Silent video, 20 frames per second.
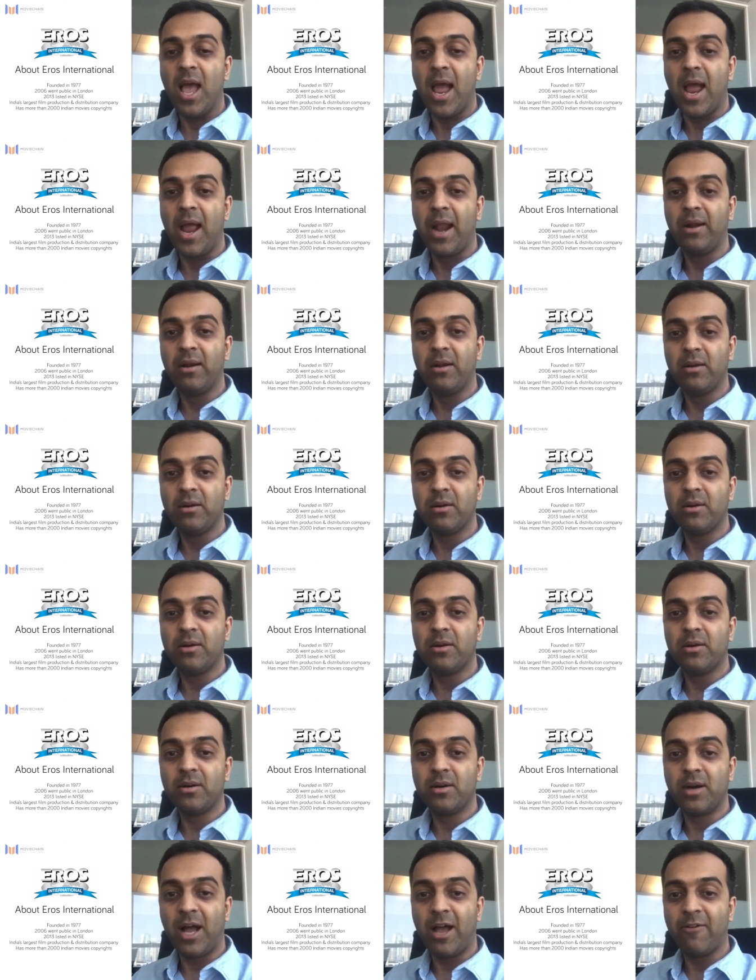and
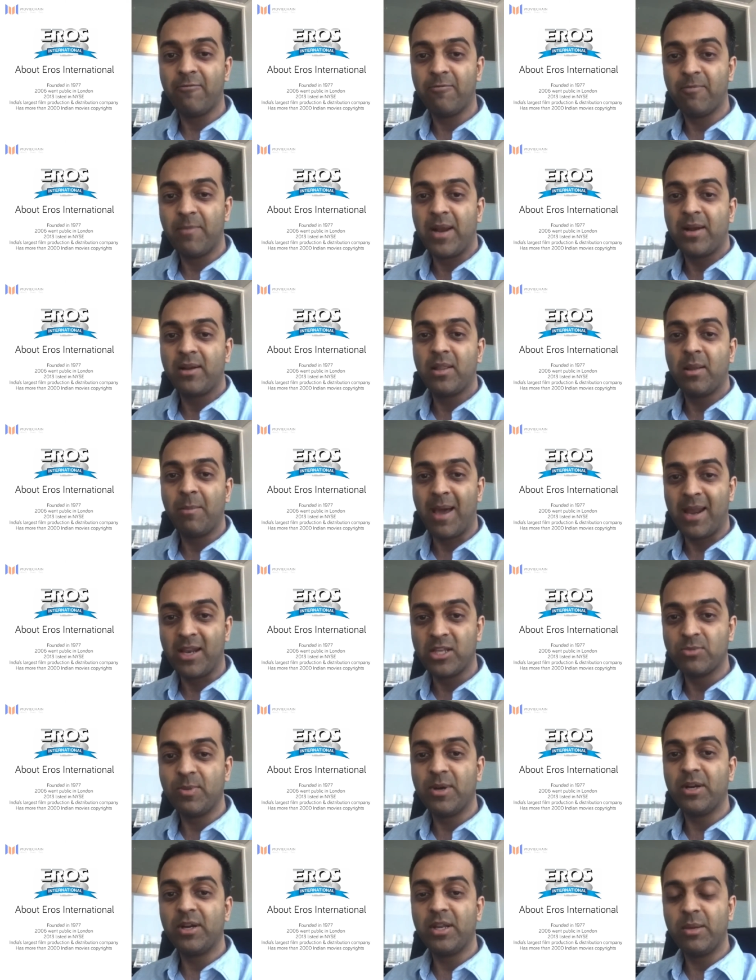uh, I've met the
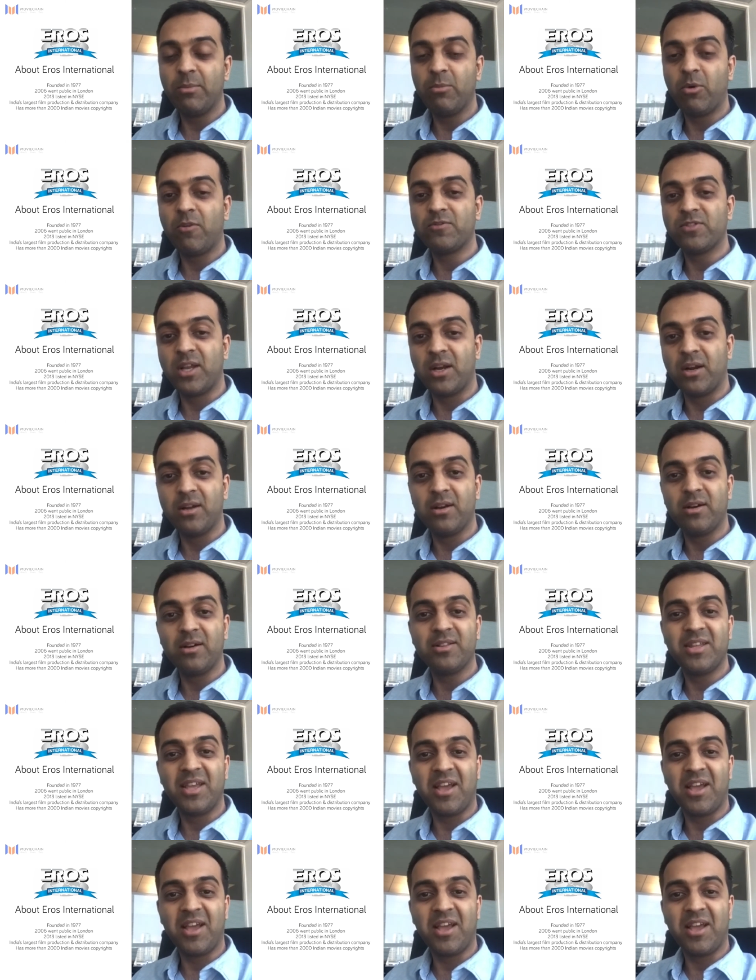management team of Xender.